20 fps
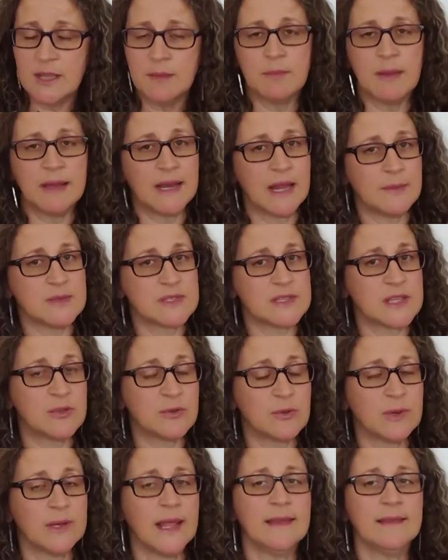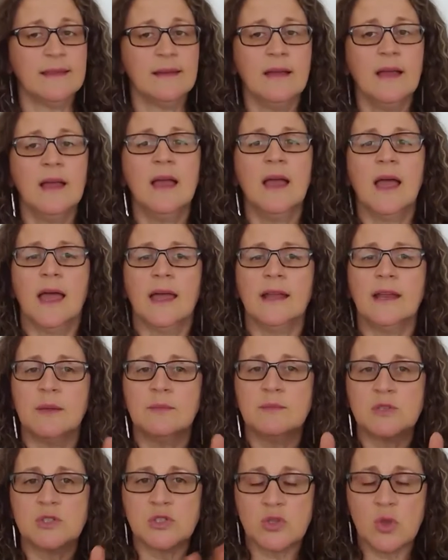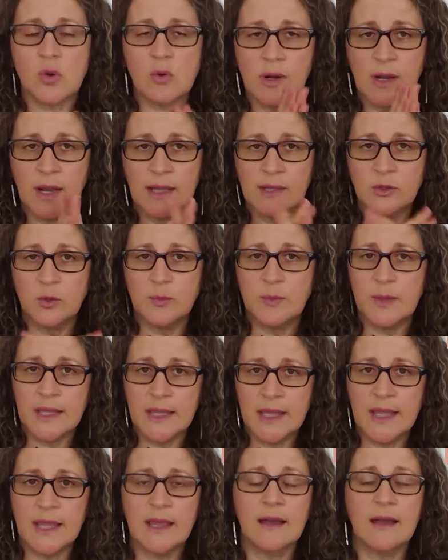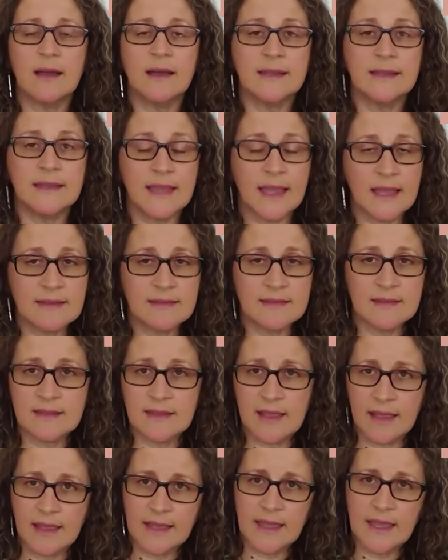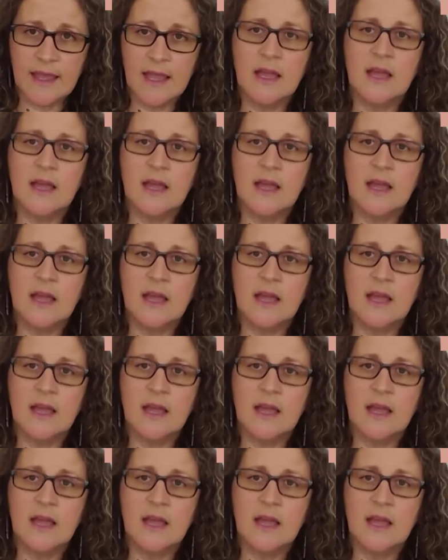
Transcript: My name is Antoaneta and I'm so glad to be here again today.